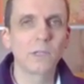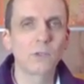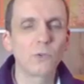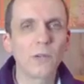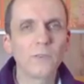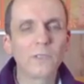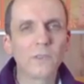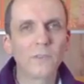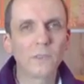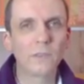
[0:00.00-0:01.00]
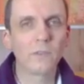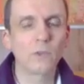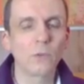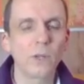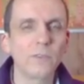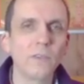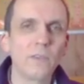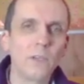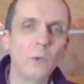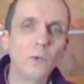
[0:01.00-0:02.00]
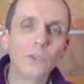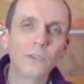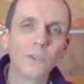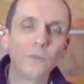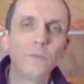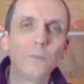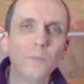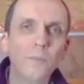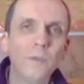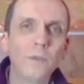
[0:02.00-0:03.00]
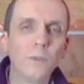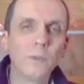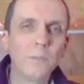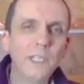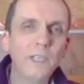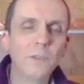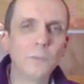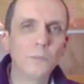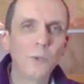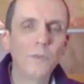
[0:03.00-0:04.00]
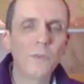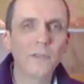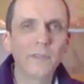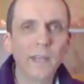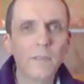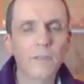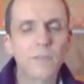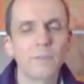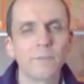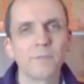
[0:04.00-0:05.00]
crossing the ocean of repeated birth and death.